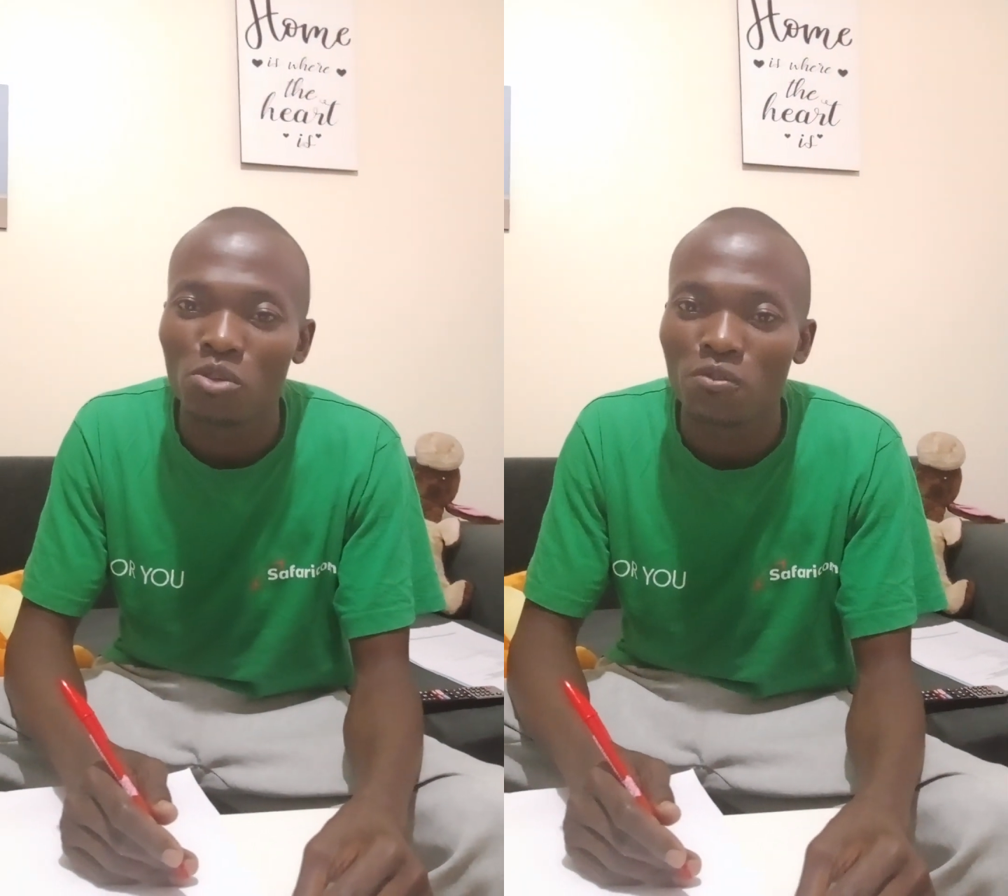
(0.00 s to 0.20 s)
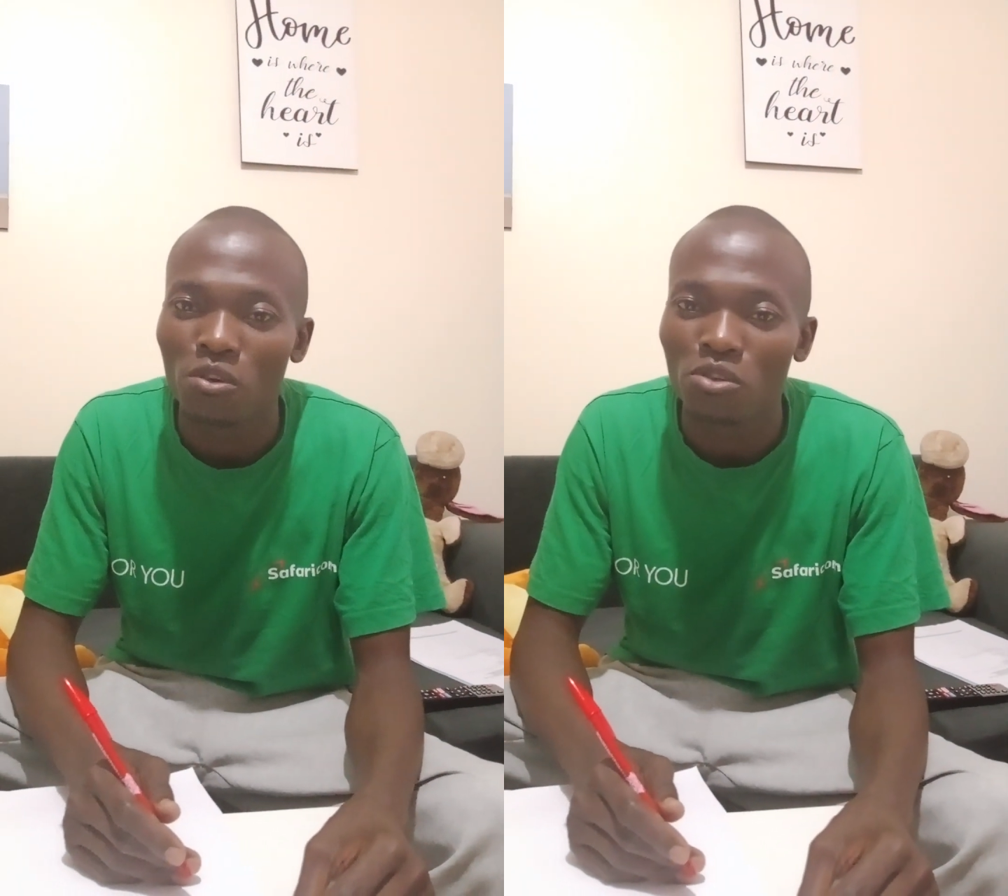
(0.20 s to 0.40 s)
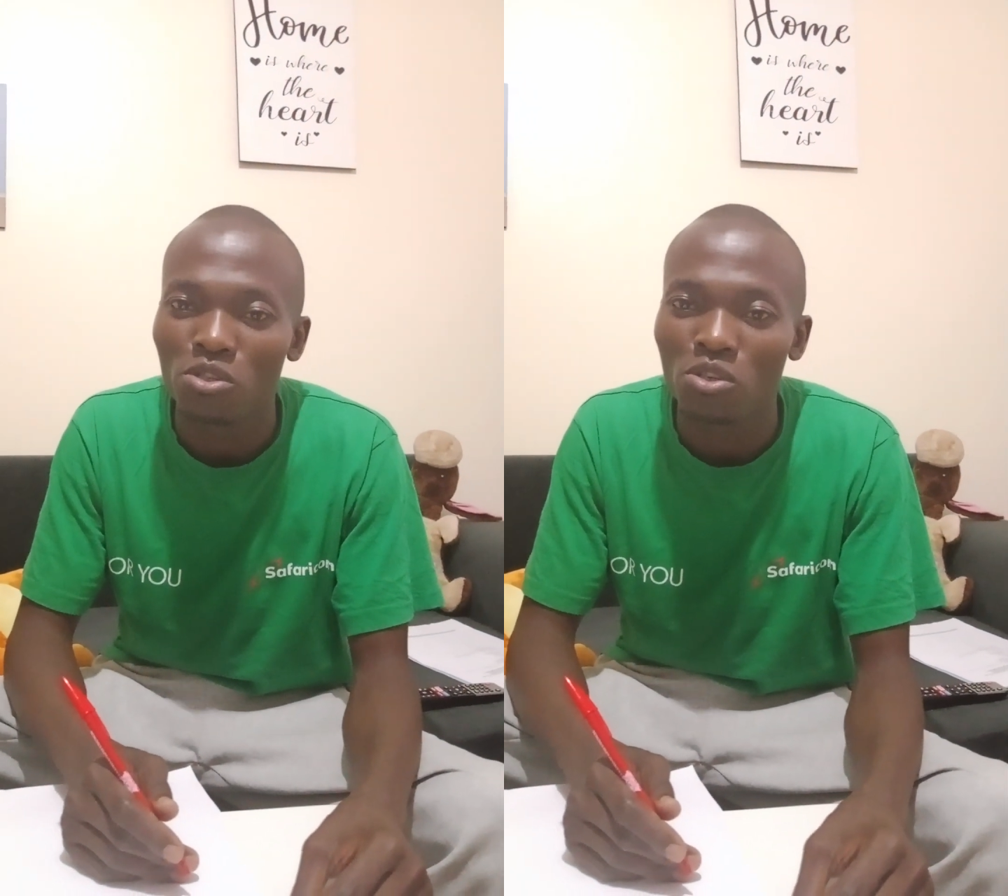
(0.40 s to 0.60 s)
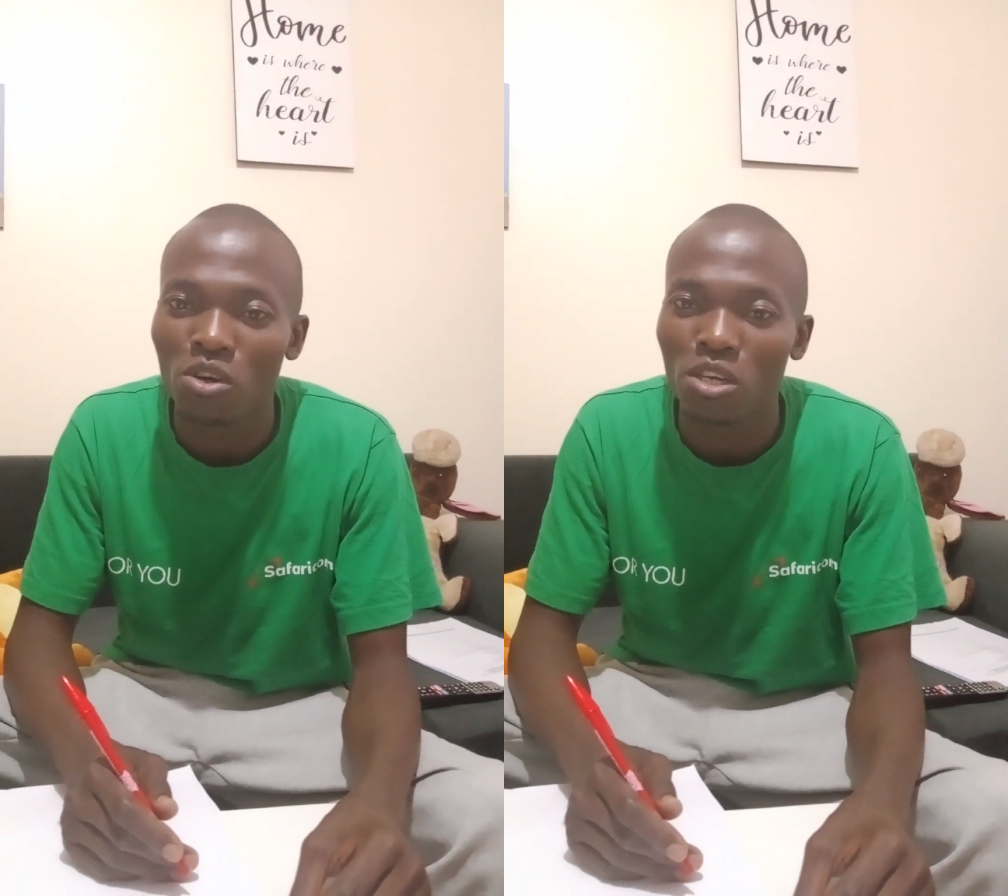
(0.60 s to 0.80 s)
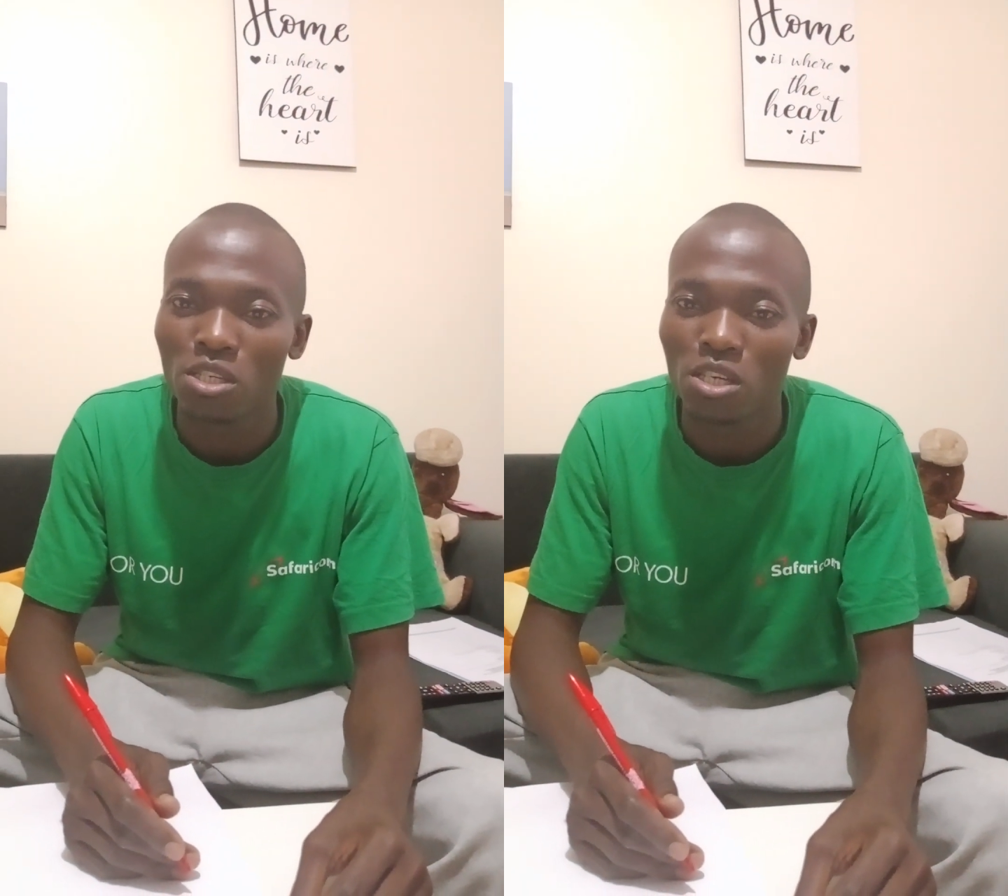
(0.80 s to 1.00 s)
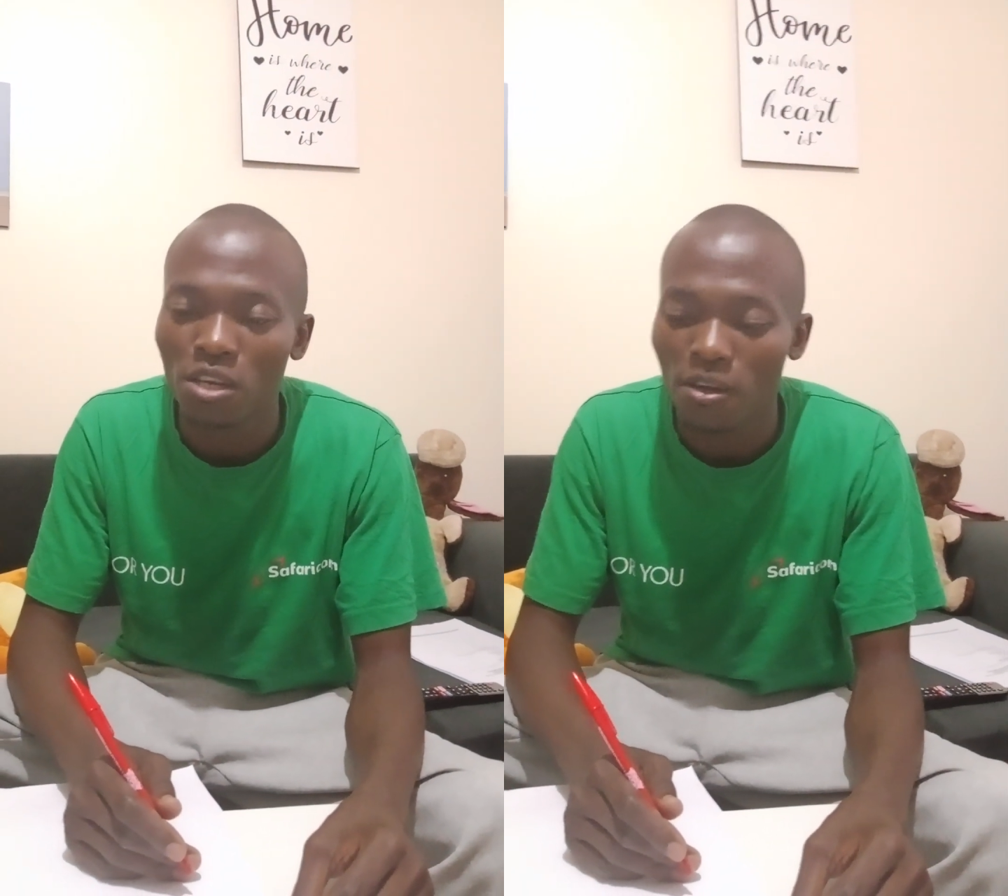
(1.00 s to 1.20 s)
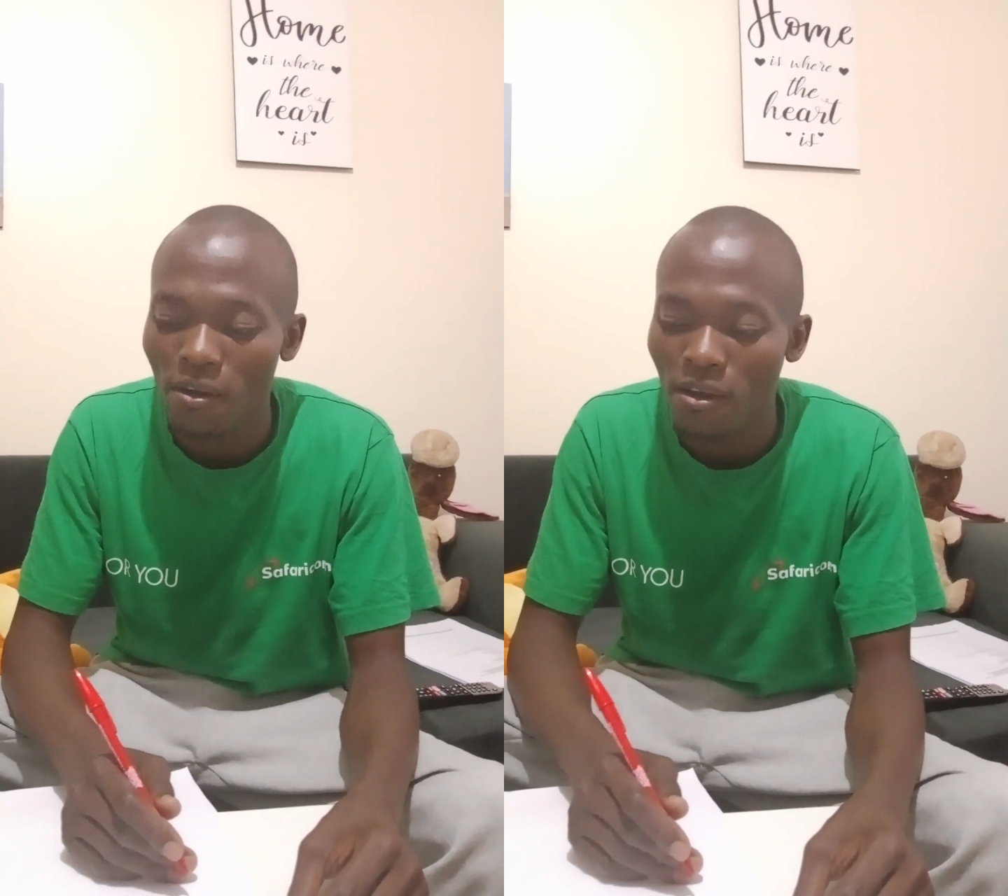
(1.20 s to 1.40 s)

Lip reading: used for strong heating.